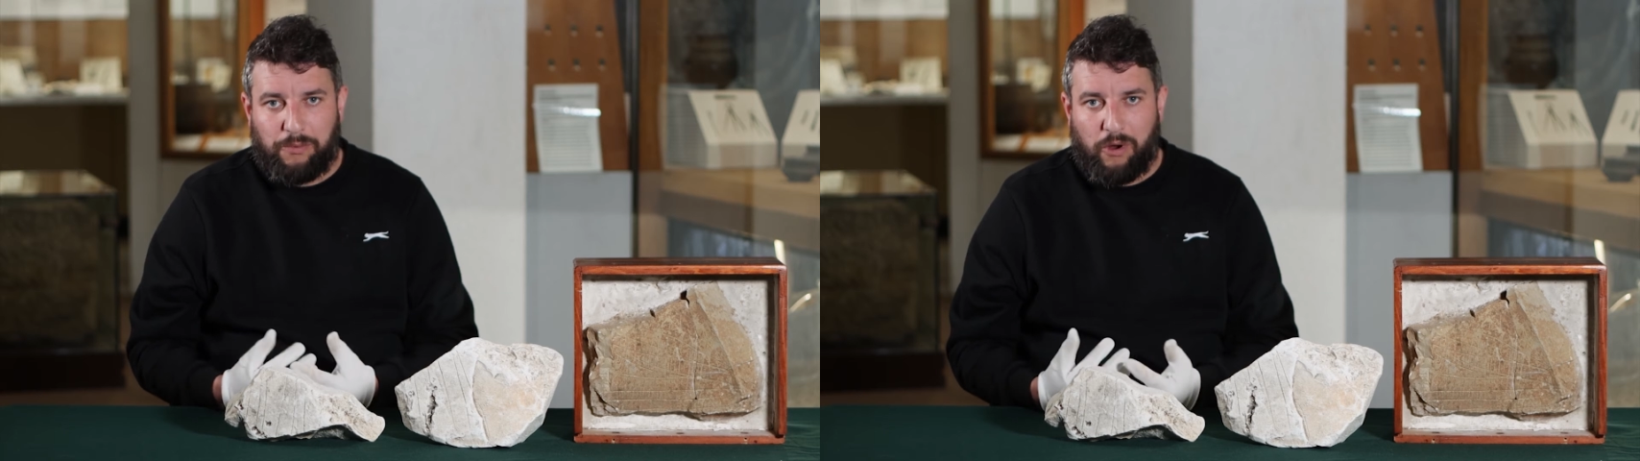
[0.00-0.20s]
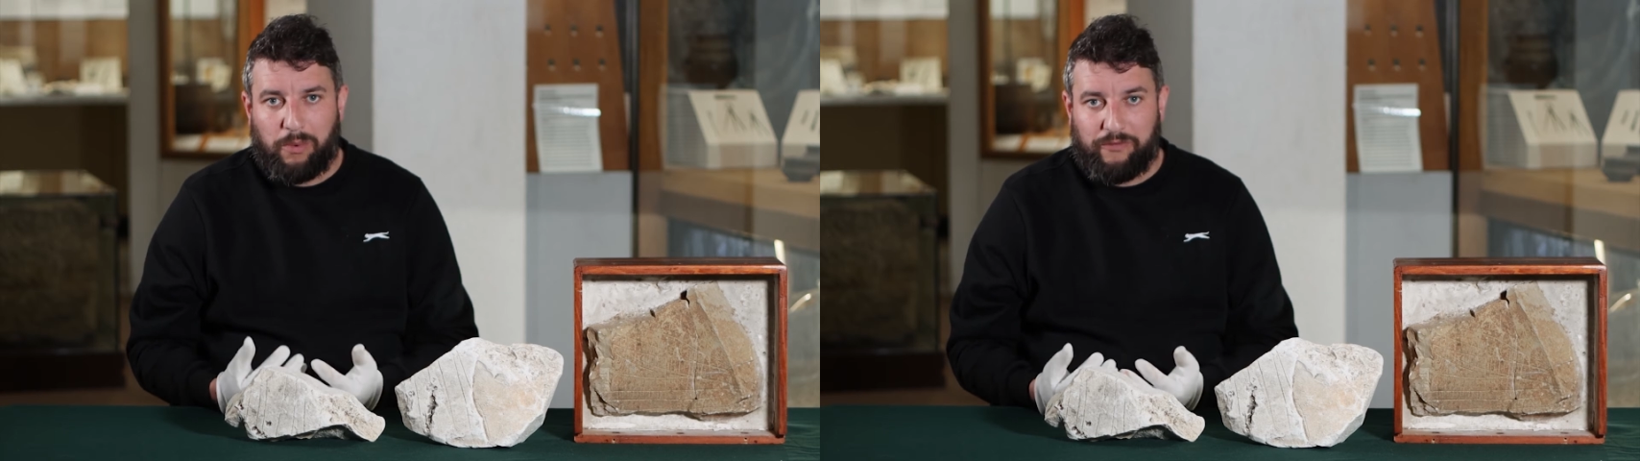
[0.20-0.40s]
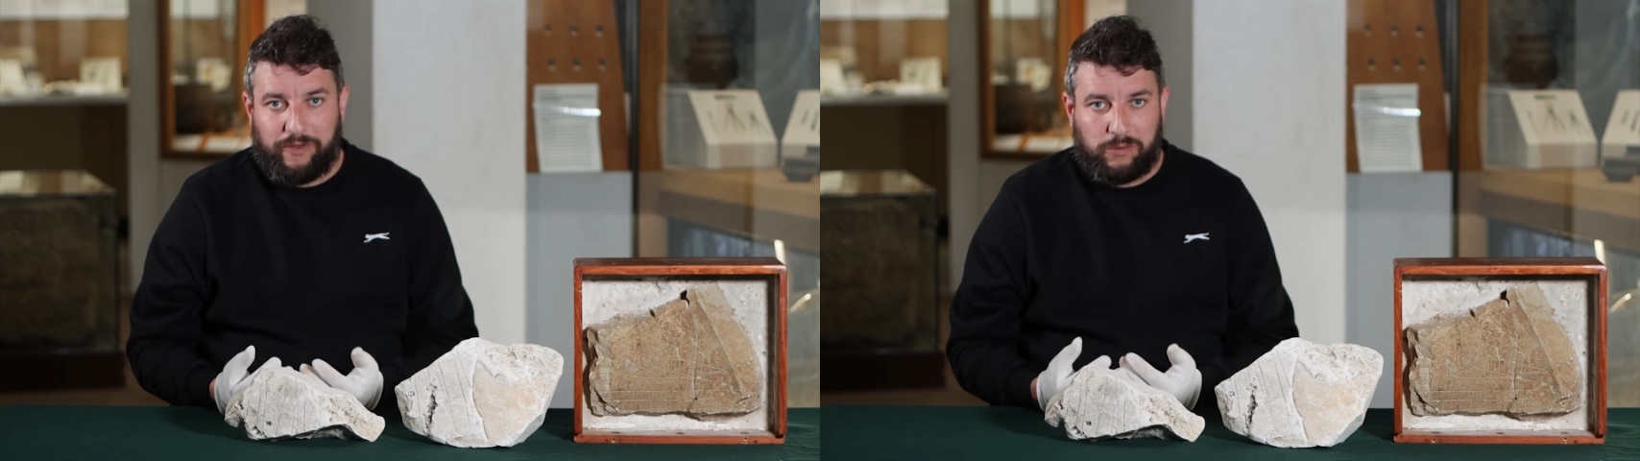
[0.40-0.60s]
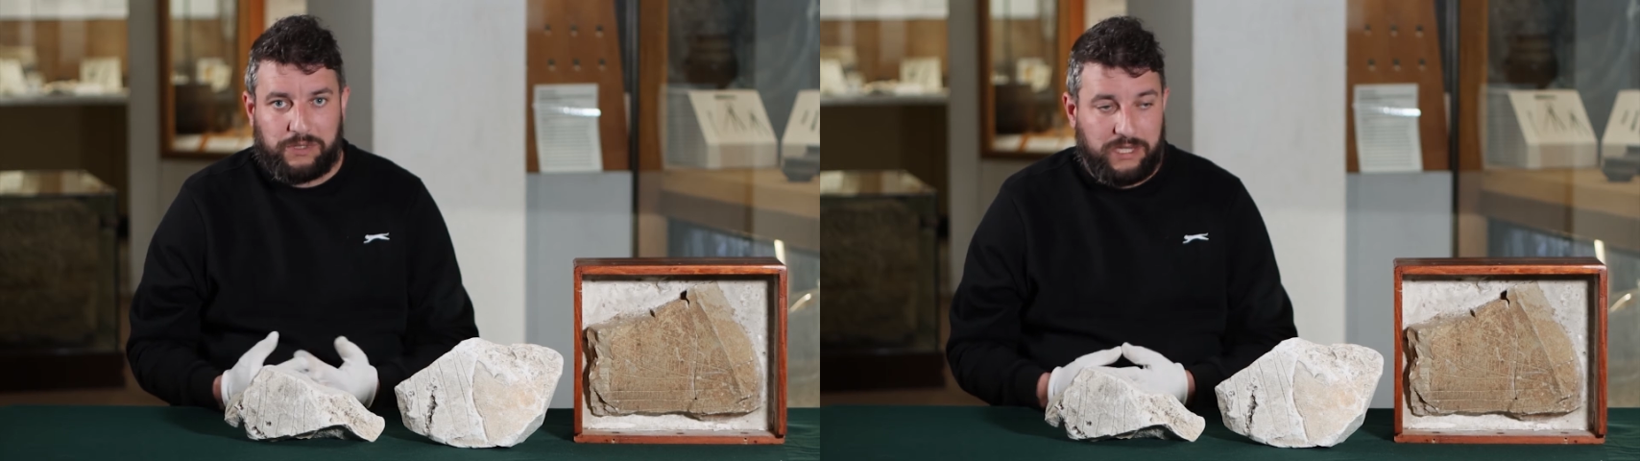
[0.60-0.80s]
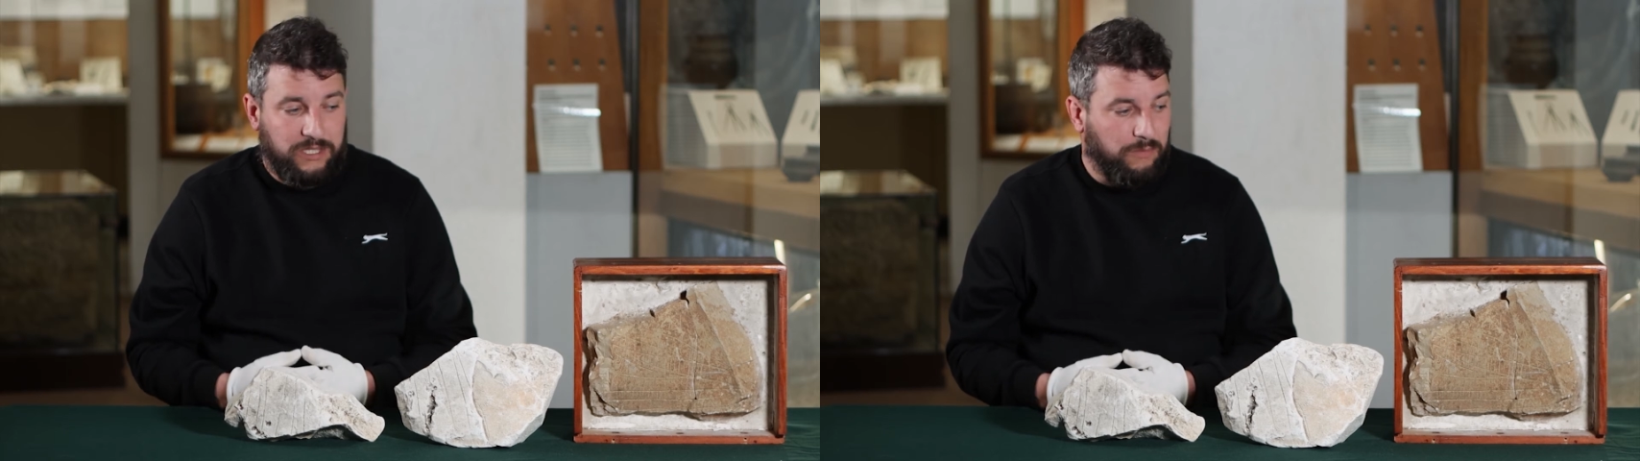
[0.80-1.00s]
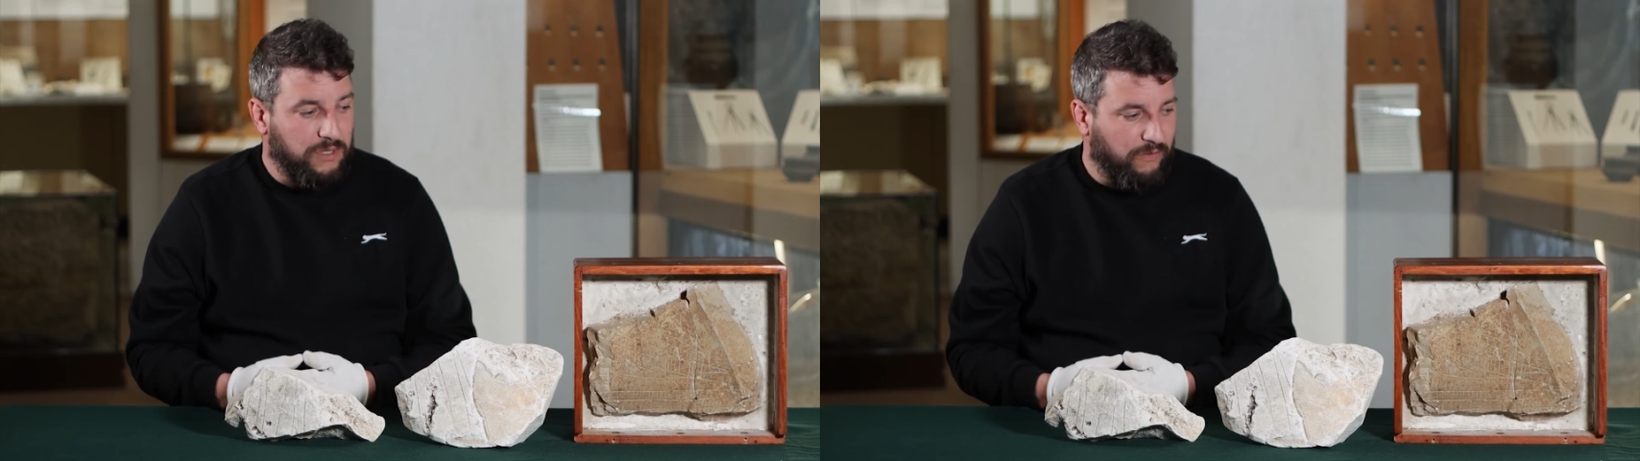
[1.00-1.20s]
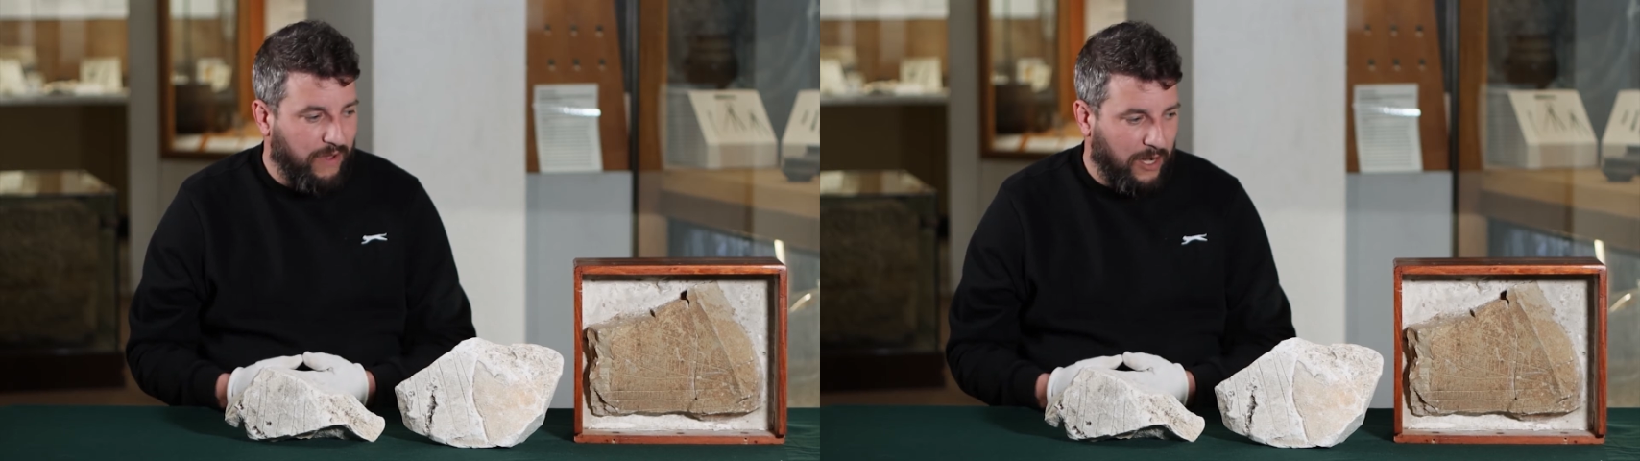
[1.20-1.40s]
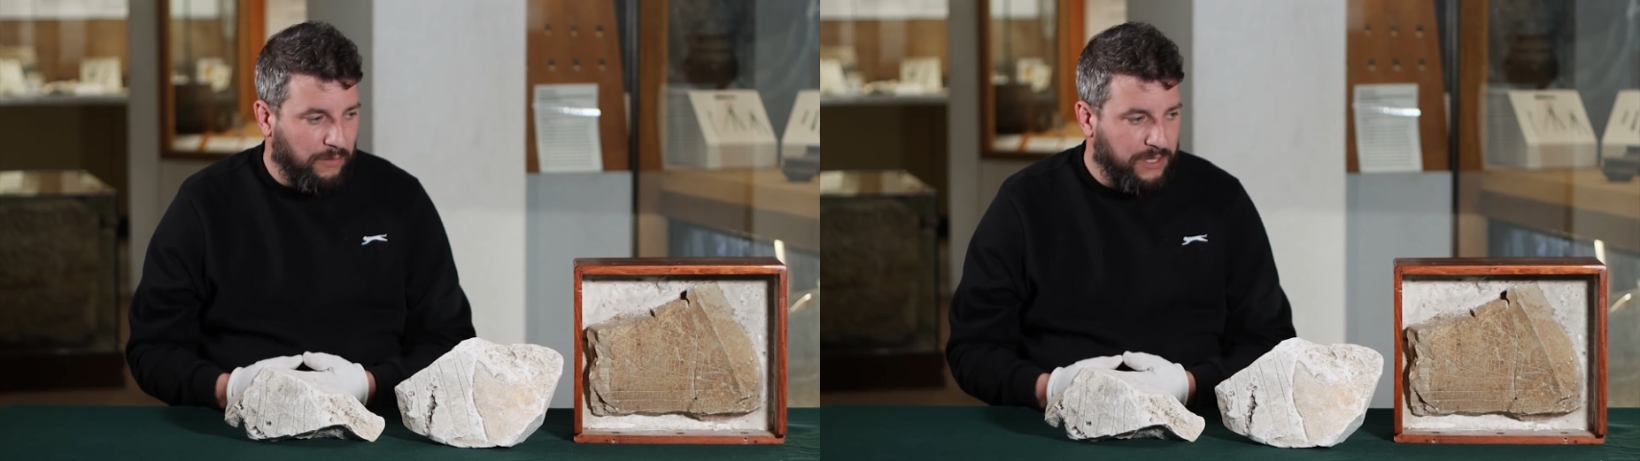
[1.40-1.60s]
proper field systems
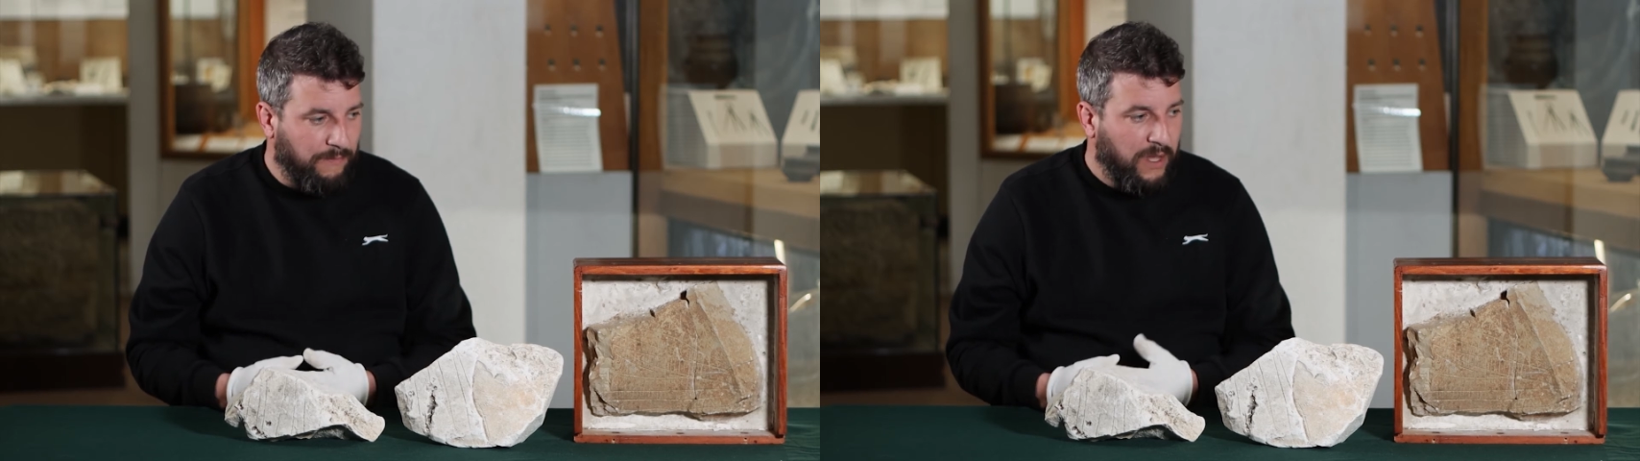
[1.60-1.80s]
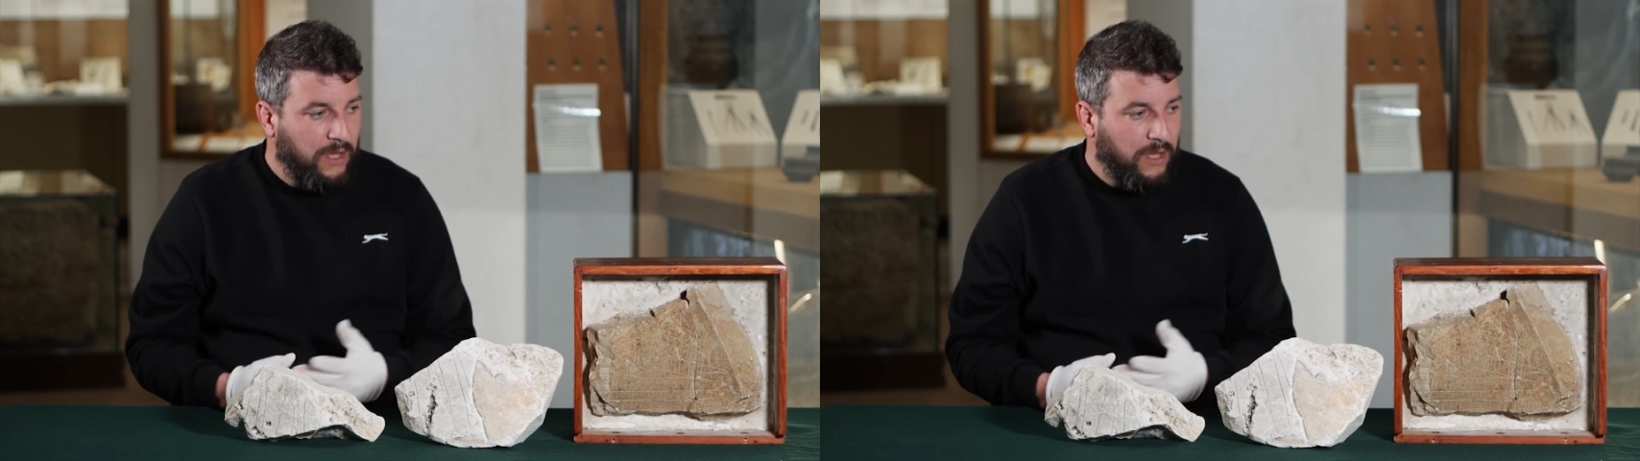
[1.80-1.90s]
developed.